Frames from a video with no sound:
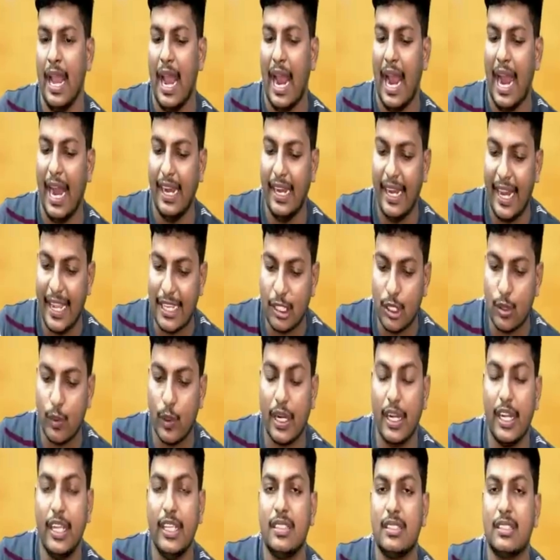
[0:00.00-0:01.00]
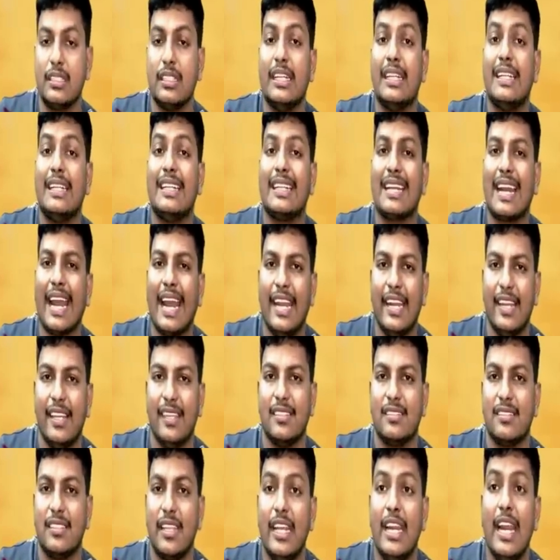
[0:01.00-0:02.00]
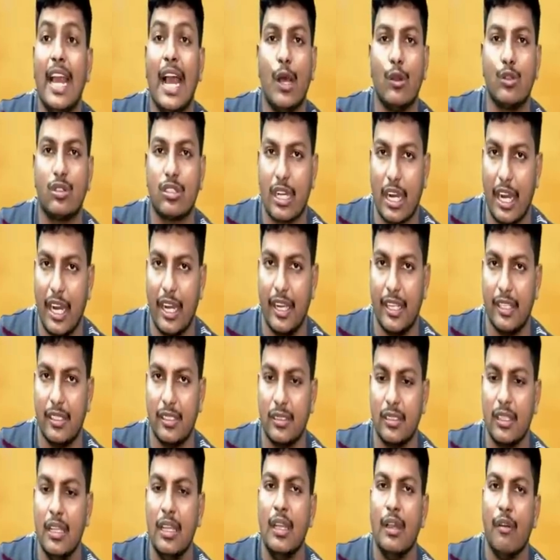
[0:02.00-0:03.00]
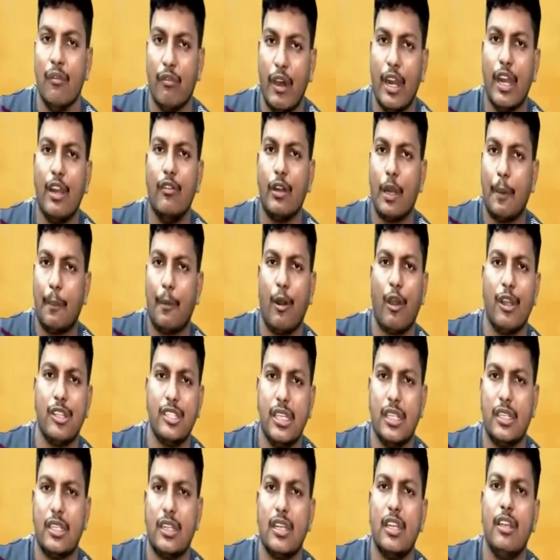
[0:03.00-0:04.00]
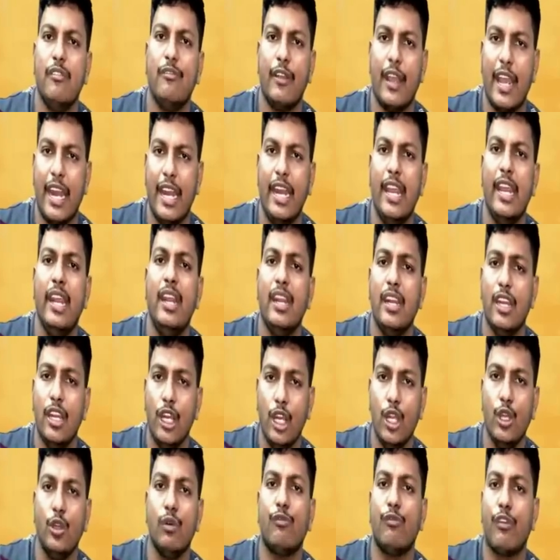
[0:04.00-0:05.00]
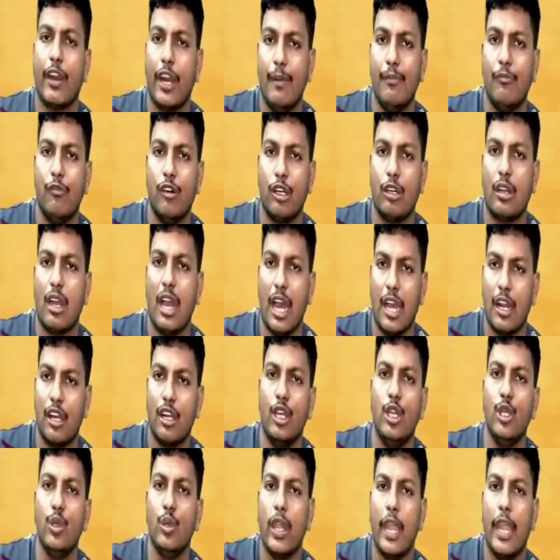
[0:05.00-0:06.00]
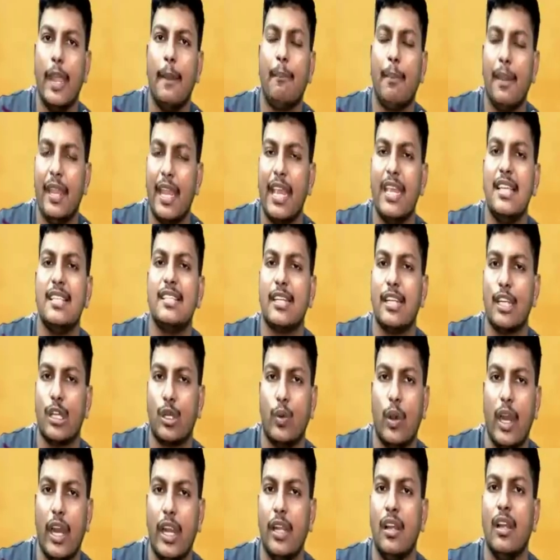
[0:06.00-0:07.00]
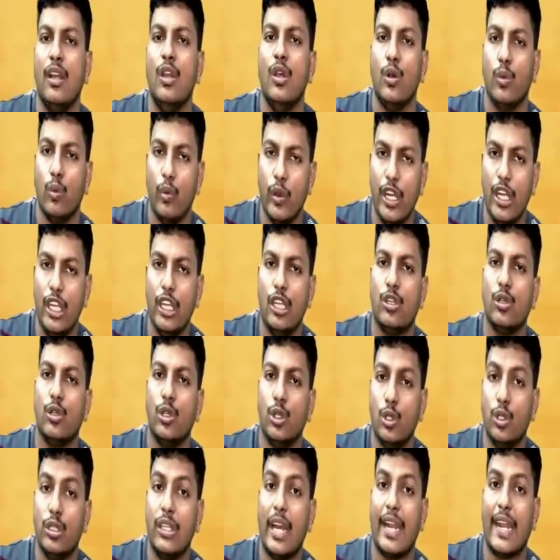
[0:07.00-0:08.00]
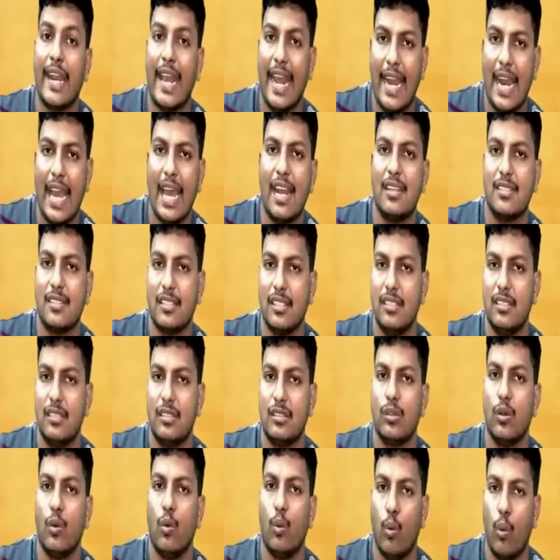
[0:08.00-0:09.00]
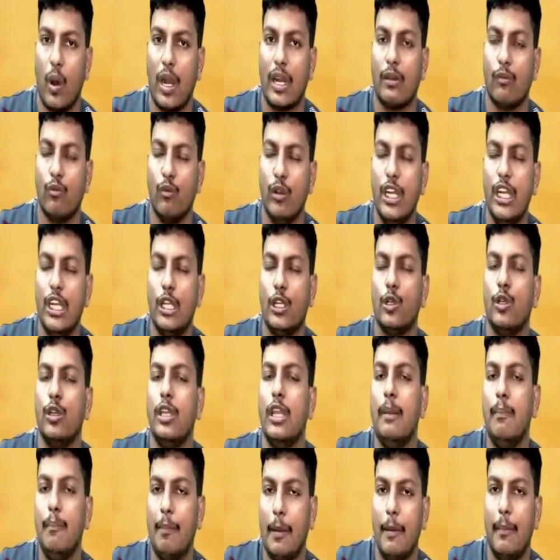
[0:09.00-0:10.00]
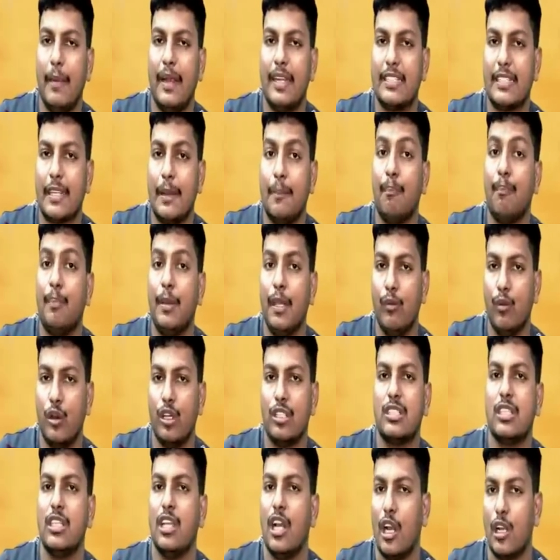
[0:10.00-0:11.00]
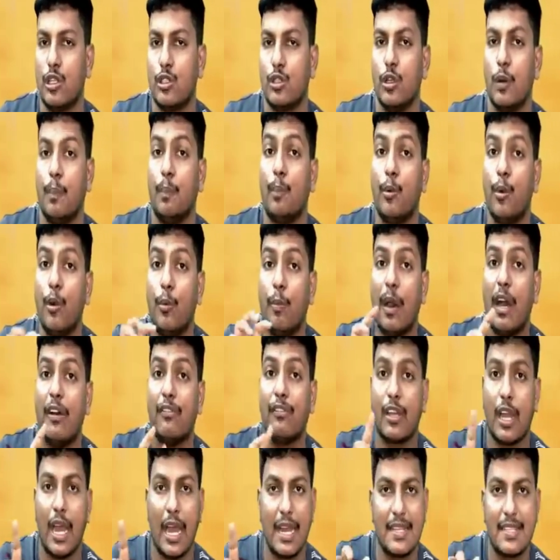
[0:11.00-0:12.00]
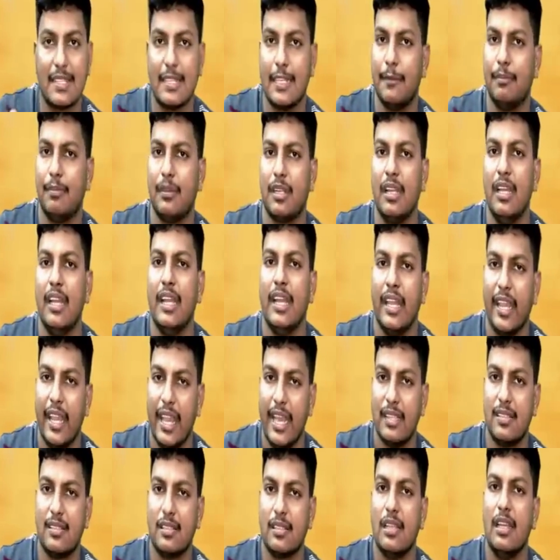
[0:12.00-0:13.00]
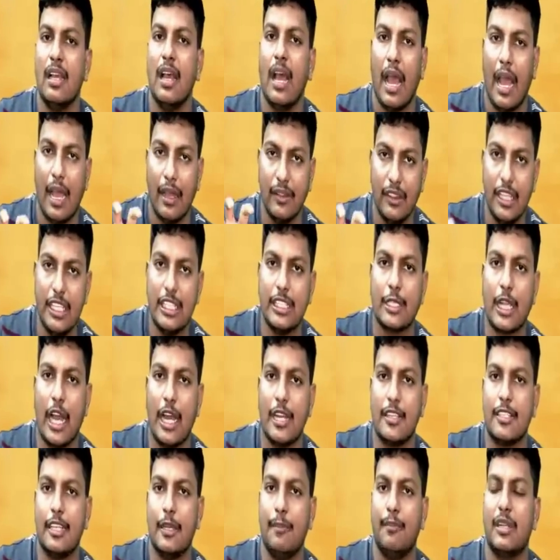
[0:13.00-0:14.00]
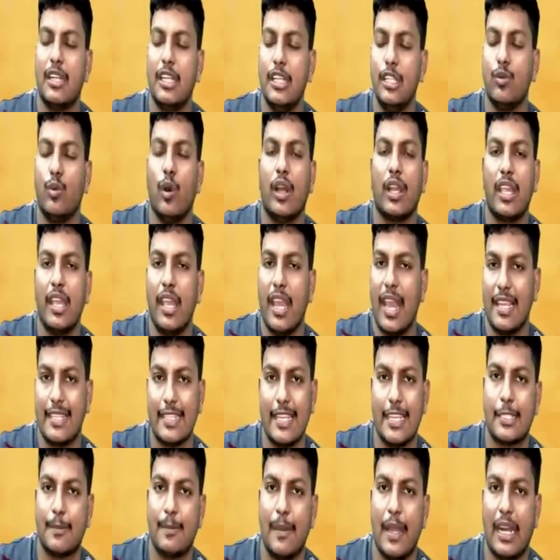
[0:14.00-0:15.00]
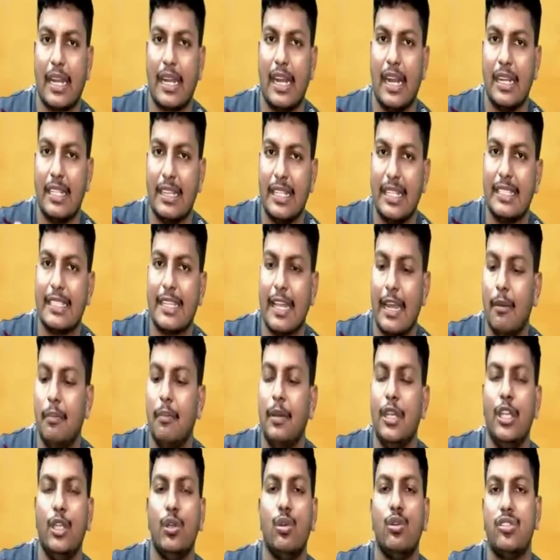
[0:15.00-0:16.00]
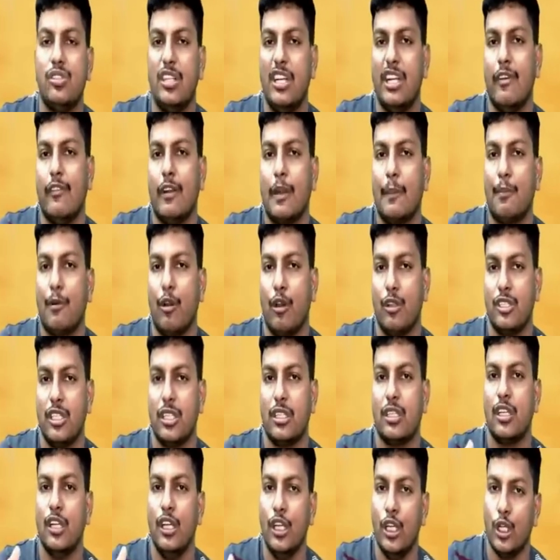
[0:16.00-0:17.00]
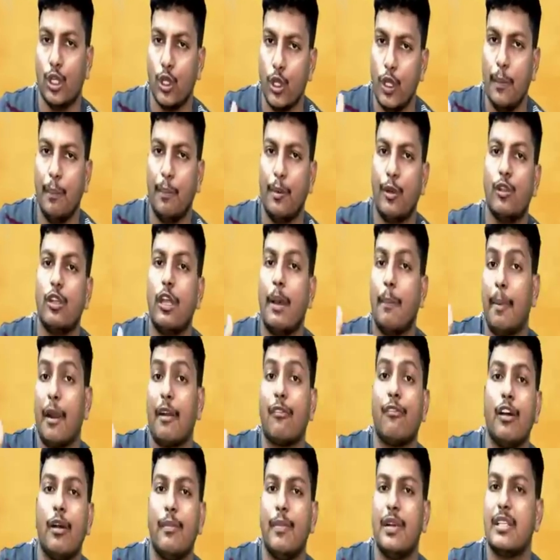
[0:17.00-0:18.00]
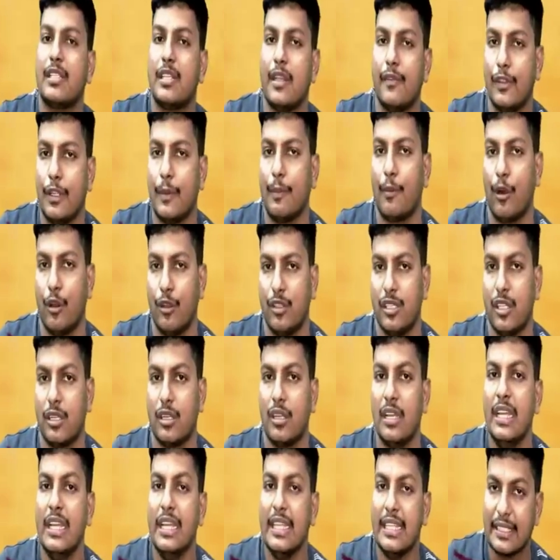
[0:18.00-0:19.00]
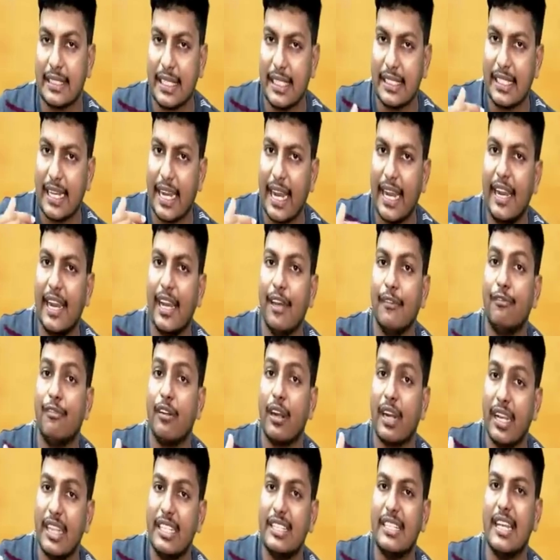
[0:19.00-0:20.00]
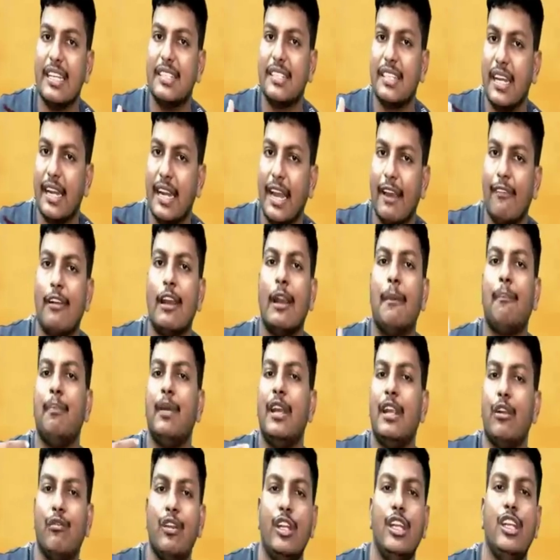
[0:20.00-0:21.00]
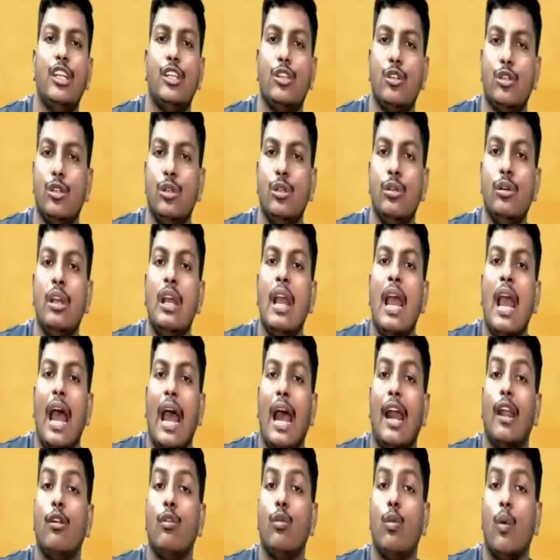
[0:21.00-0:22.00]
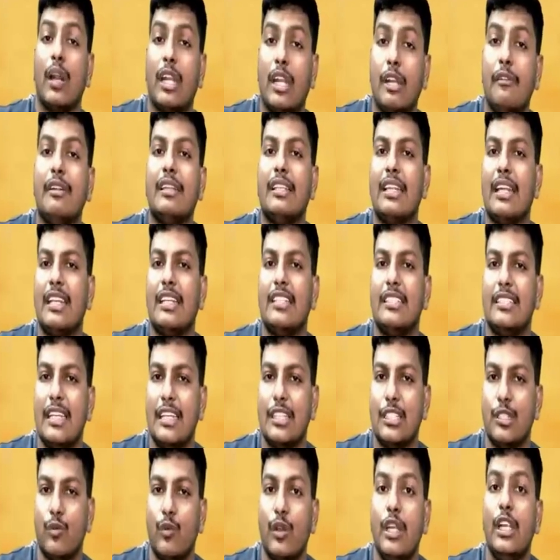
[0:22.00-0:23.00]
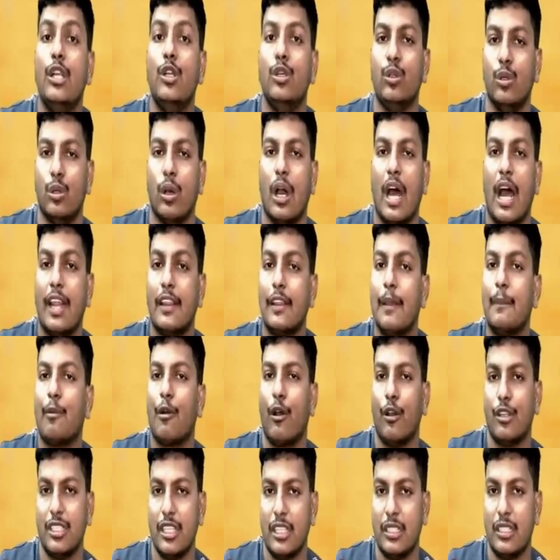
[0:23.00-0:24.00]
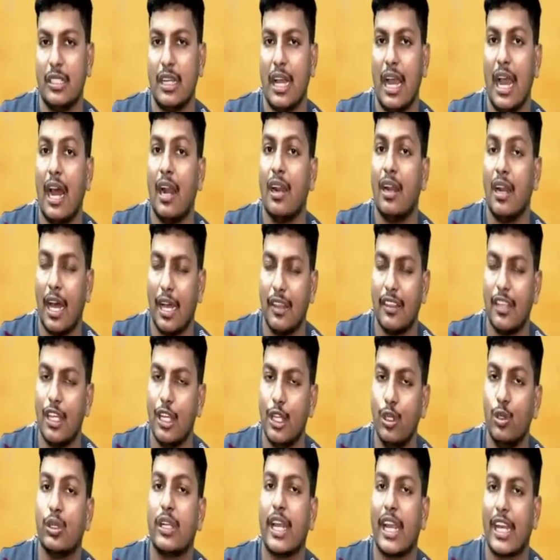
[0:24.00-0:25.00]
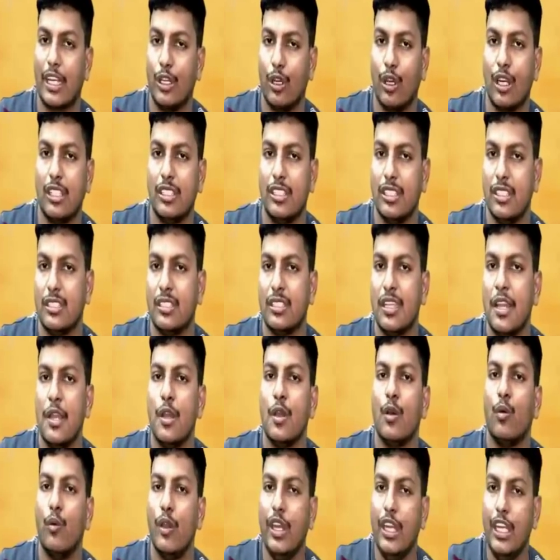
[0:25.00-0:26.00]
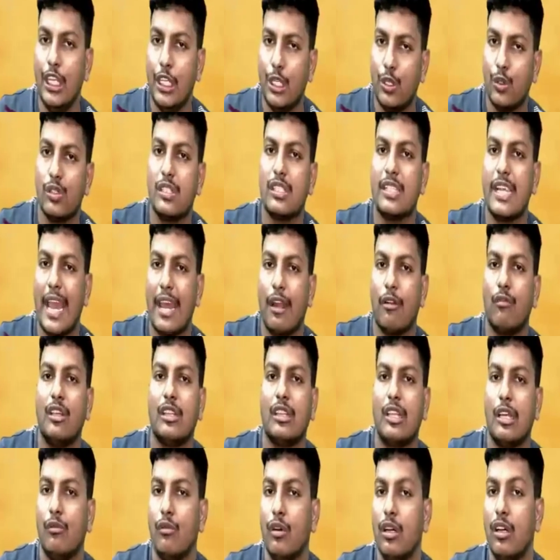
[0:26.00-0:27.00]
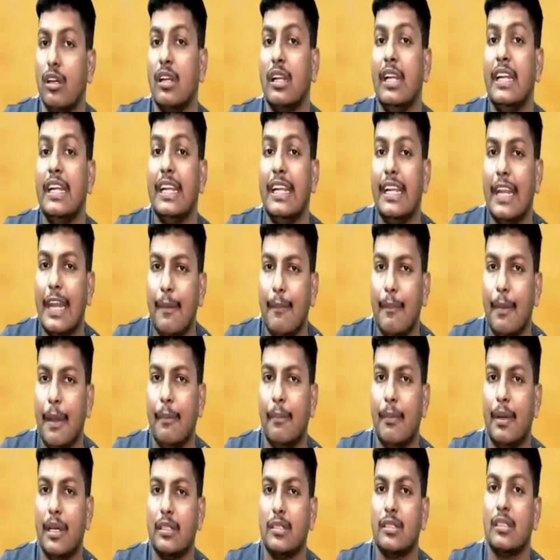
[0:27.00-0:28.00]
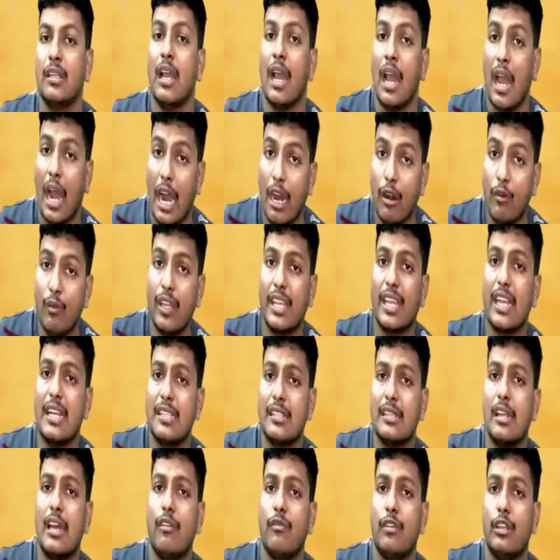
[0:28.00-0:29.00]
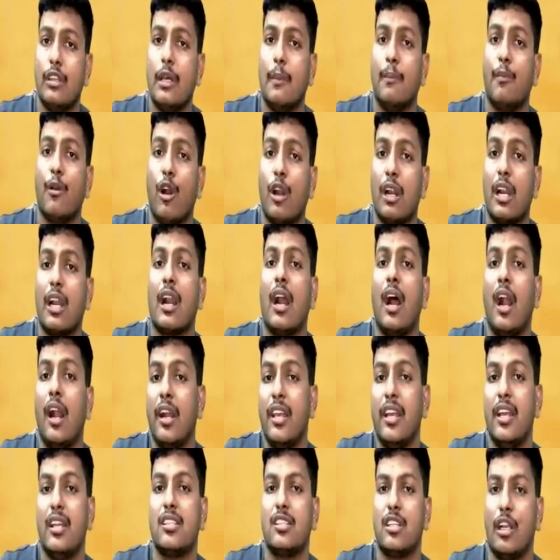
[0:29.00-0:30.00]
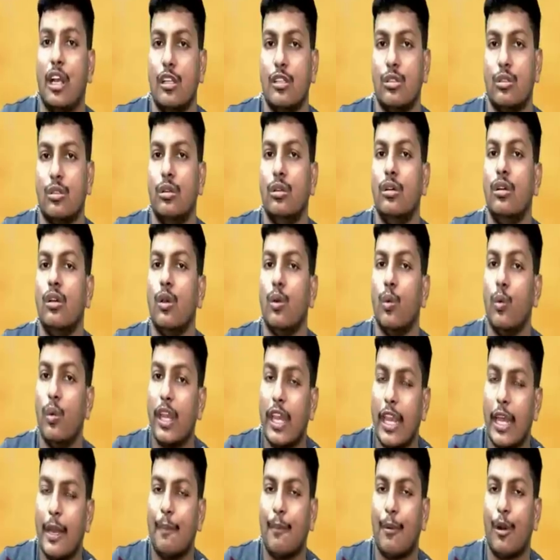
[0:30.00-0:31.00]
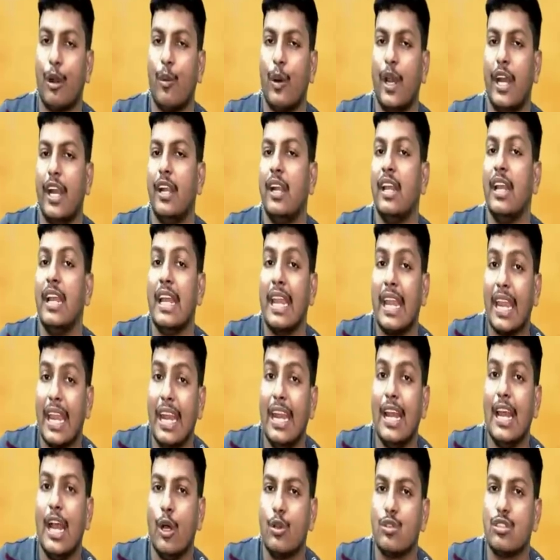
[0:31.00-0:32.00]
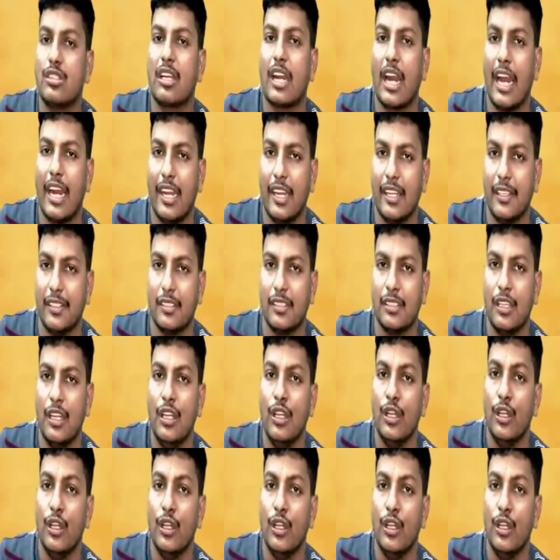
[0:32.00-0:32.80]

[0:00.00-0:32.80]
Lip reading: And next one is trainings, in-house trainings. For your project, if any new framework or a new API is required, we need to do that analysis. What we need to implement some POC also, proof of concept. Yes, this concept is working as expected. This can be used in our project to improve the performance of the project. Such kind of research and development we need to do, and whatever the research we do on the project and on the new technologies, we need to share with our team members, and we can share with the broader audience also. We can provide in-house trainings.